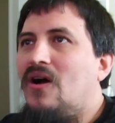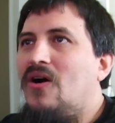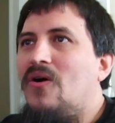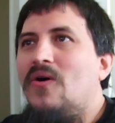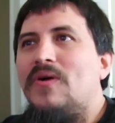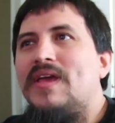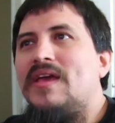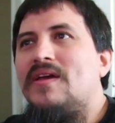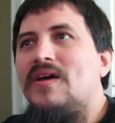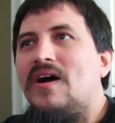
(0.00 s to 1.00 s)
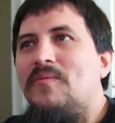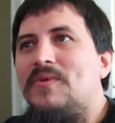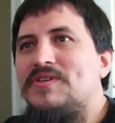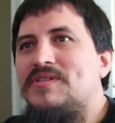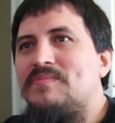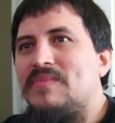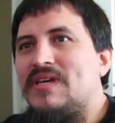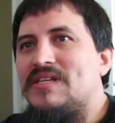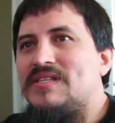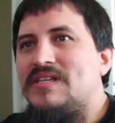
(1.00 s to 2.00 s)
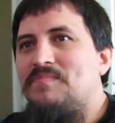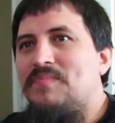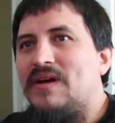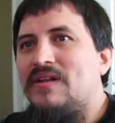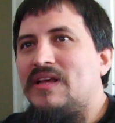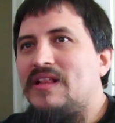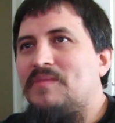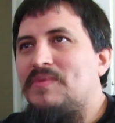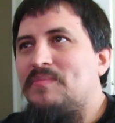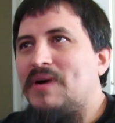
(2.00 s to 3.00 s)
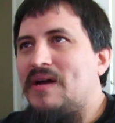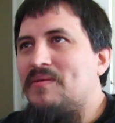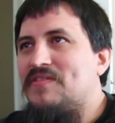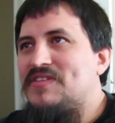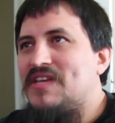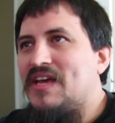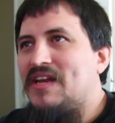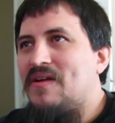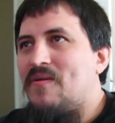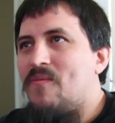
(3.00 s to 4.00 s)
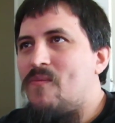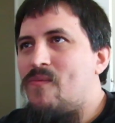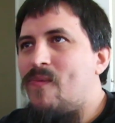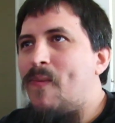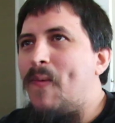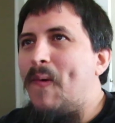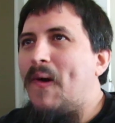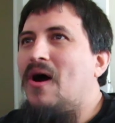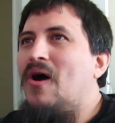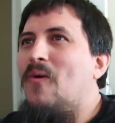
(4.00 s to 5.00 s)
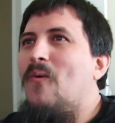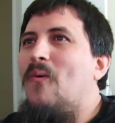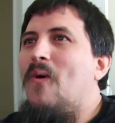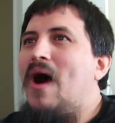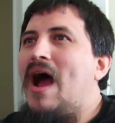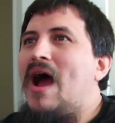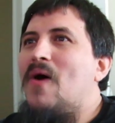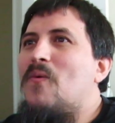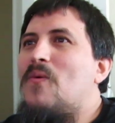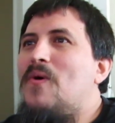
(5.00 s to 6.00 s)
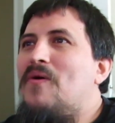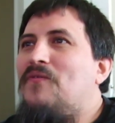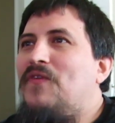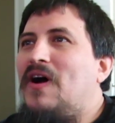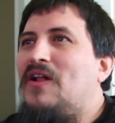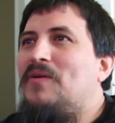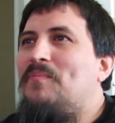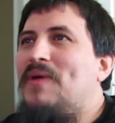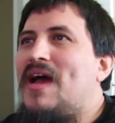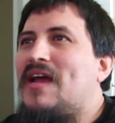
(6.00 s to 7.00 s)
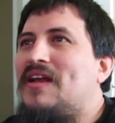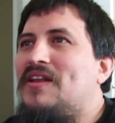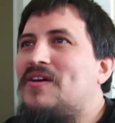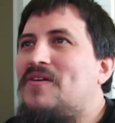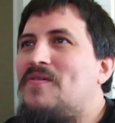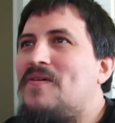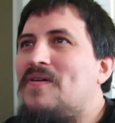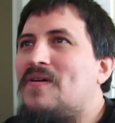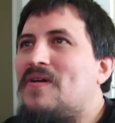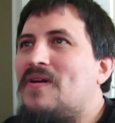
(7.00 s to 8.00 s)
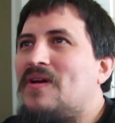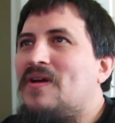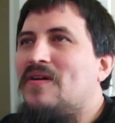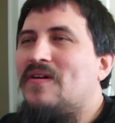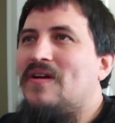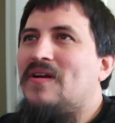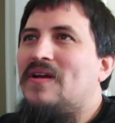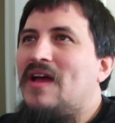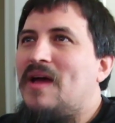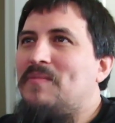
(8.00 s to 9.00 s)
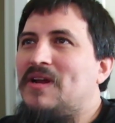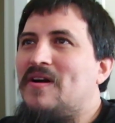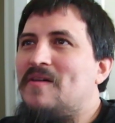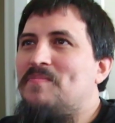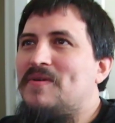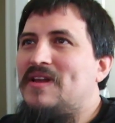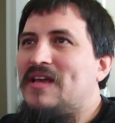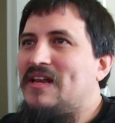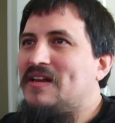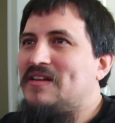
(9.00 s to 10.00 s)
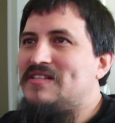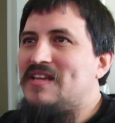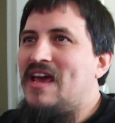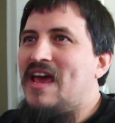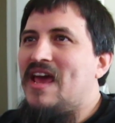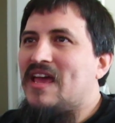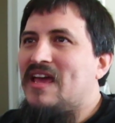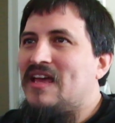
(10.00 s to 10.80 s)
Oh, he almost missed. He barely clipped the bottom of his head. Oh, wow. Rowan followed him back into the corner. All right. I mean, Harper did, and dang.